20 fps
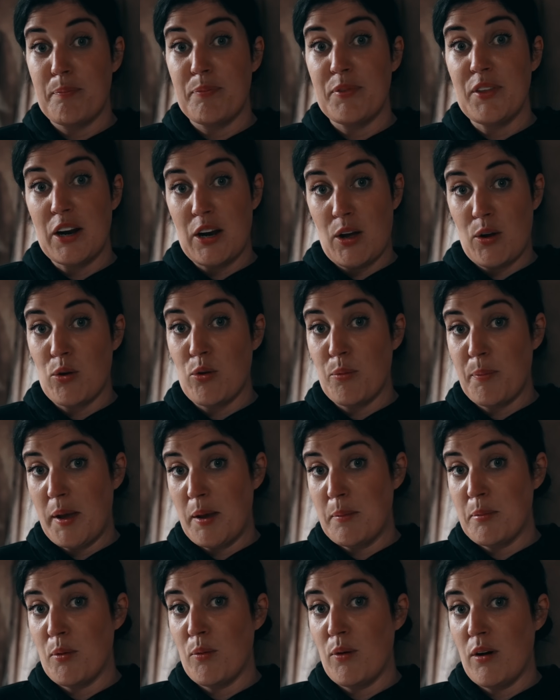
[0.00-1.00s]
the local
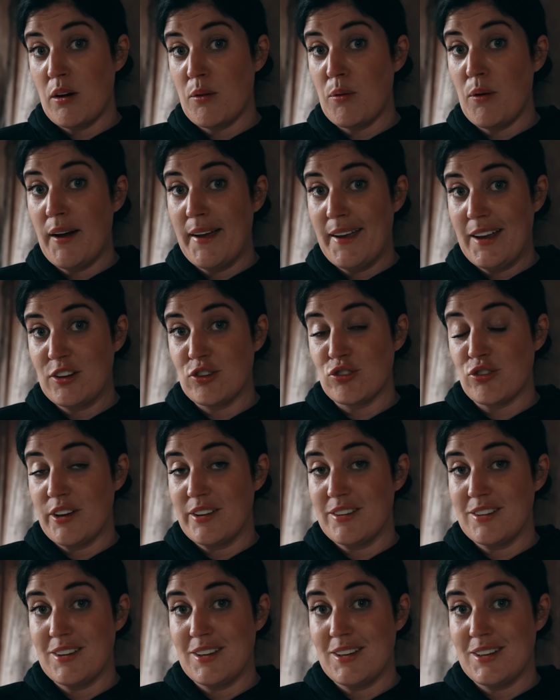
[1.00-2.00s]
people are quite
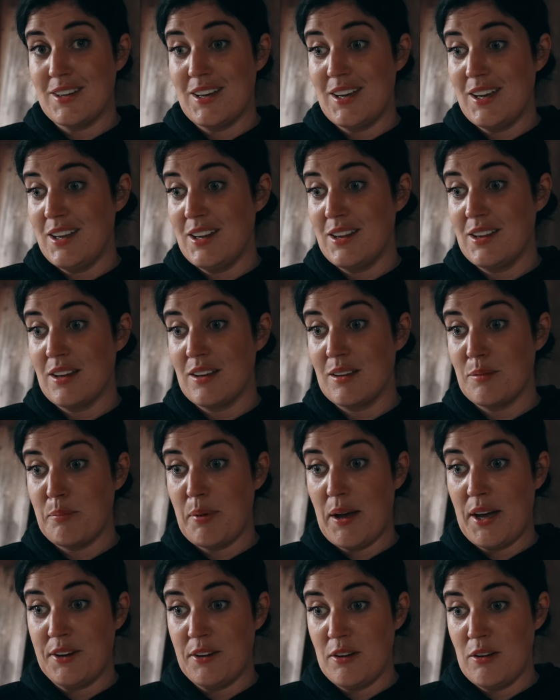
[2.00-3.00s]
interested in
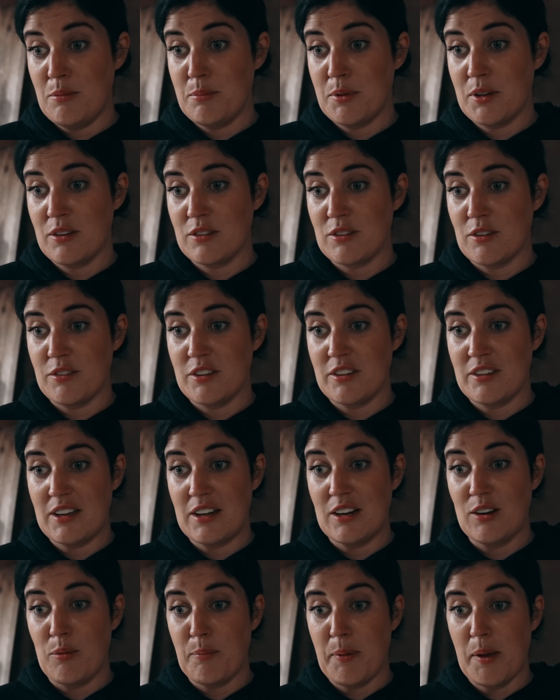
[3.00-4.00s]
Panard, because obviously a
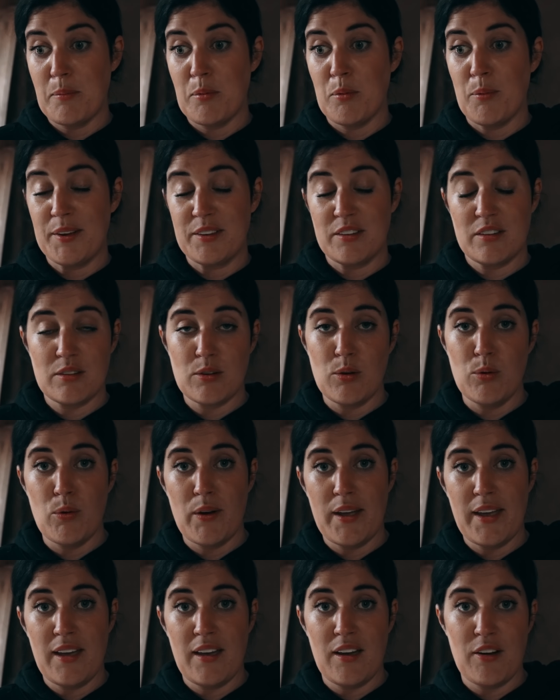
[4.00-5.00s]
lot of people went to school
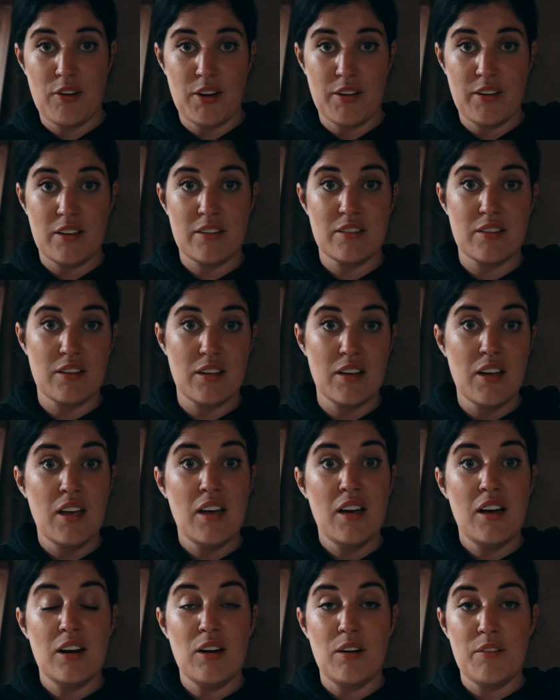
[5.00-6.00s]
here and it's
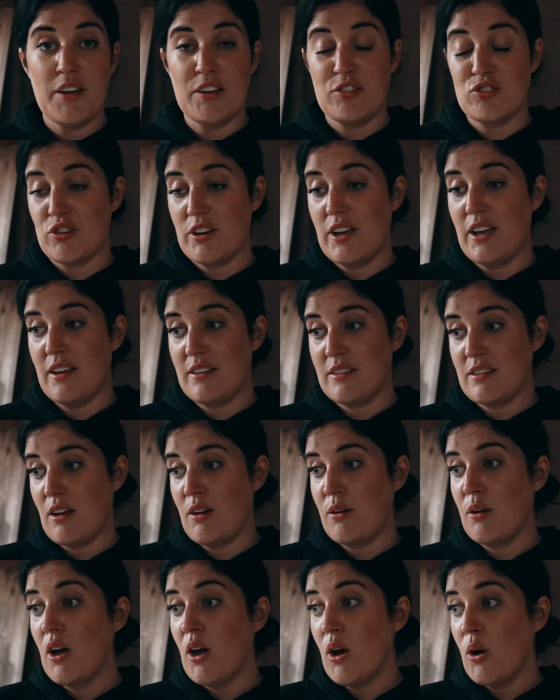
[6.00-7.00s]
a lot of history here.
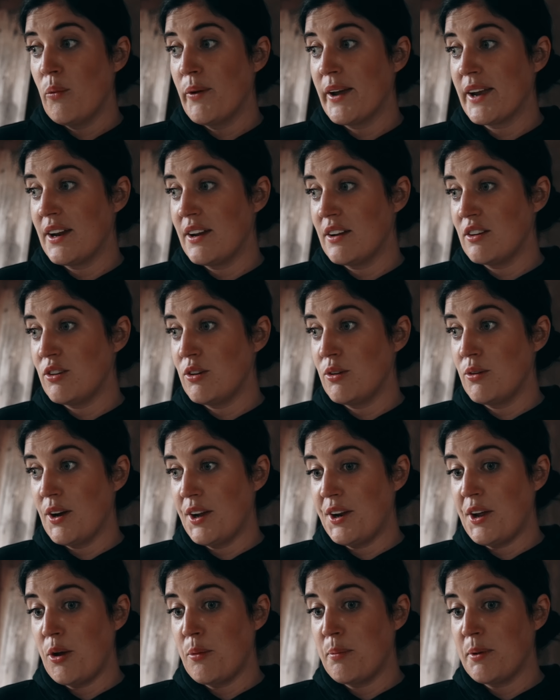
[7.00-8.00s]
So we're going to do an
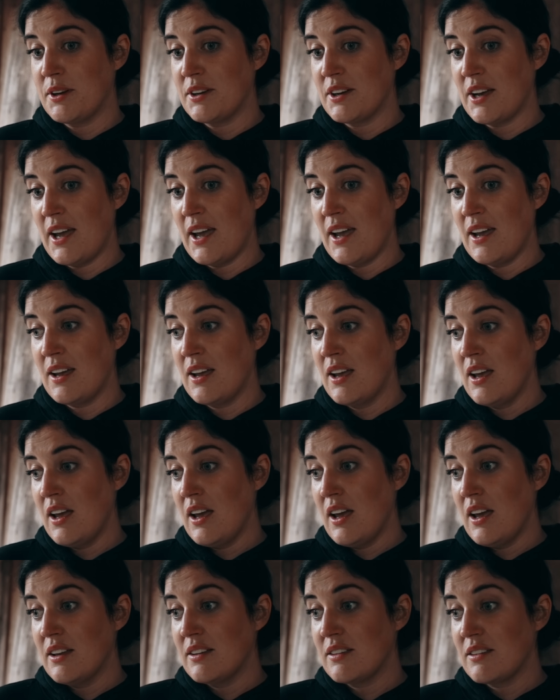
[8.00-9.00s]
open day.
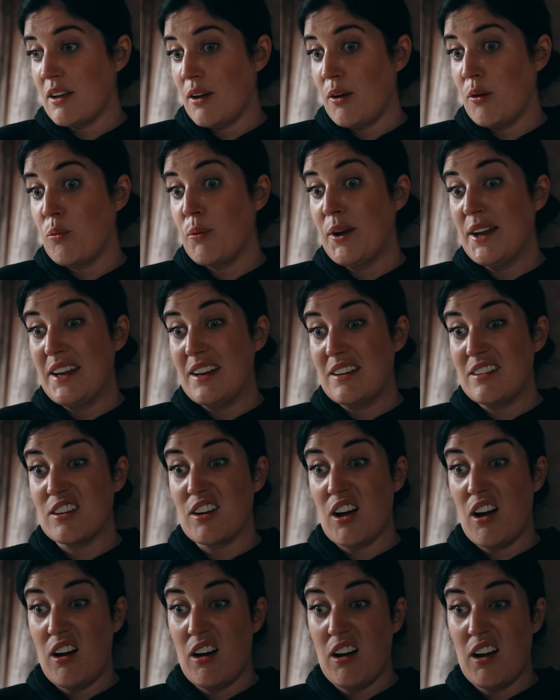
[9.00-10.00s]
So we need to
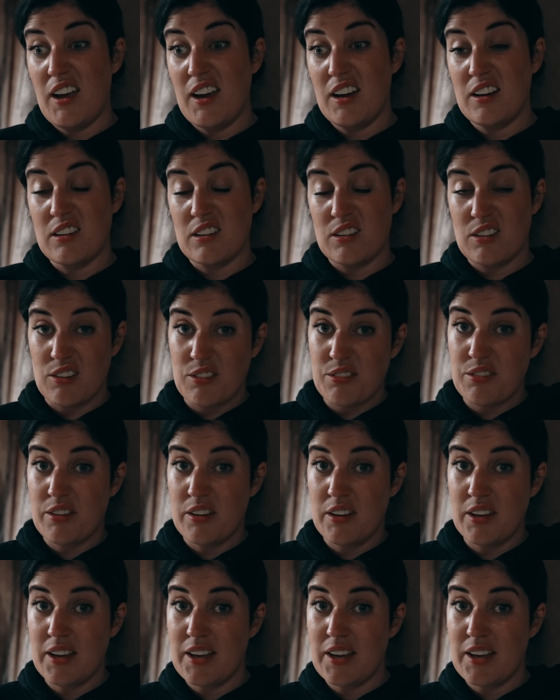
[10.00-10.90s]
kind of,